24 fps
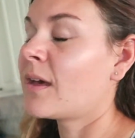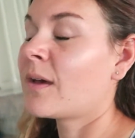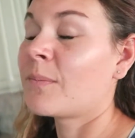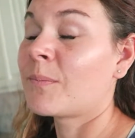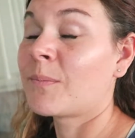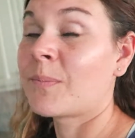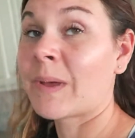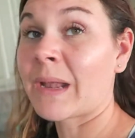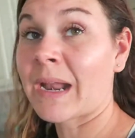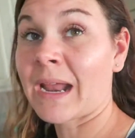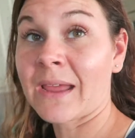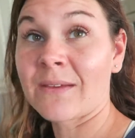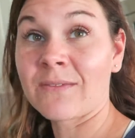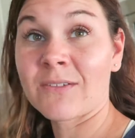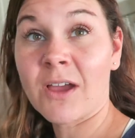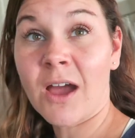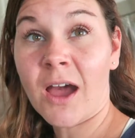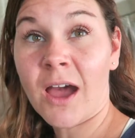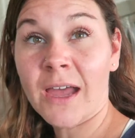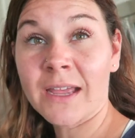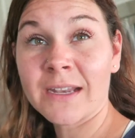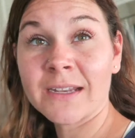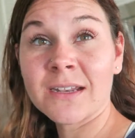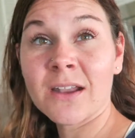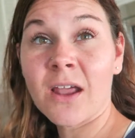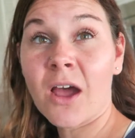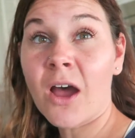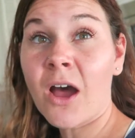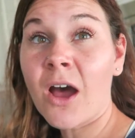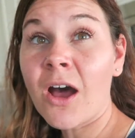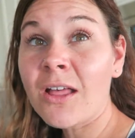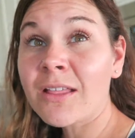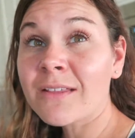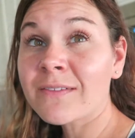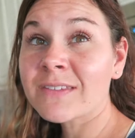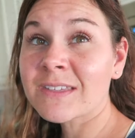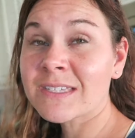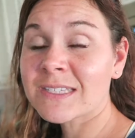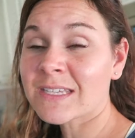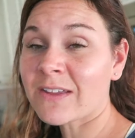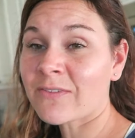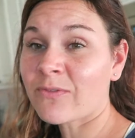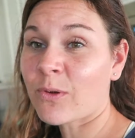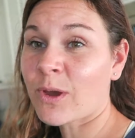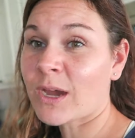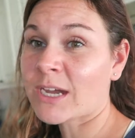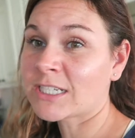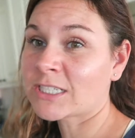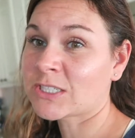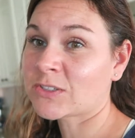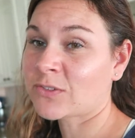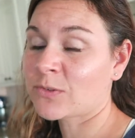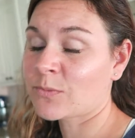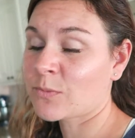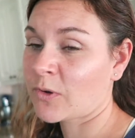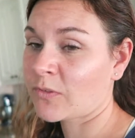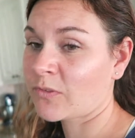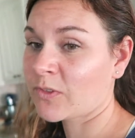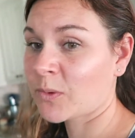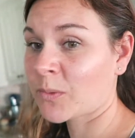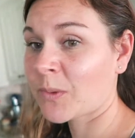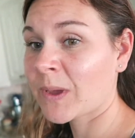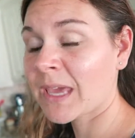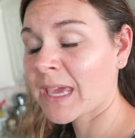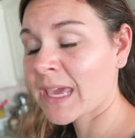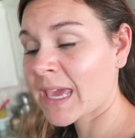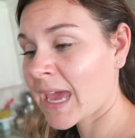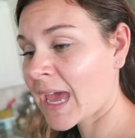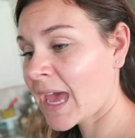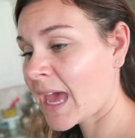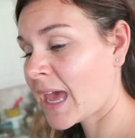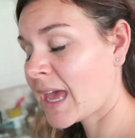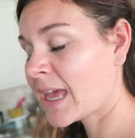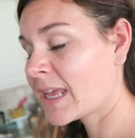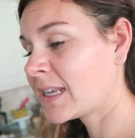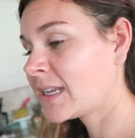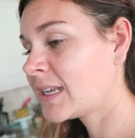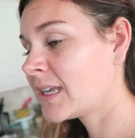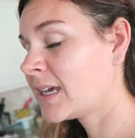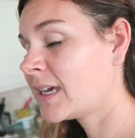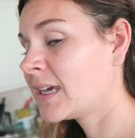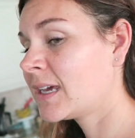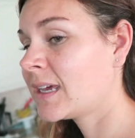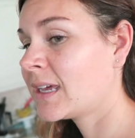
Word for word: But I've gotten all of the stuff washed from over the weekend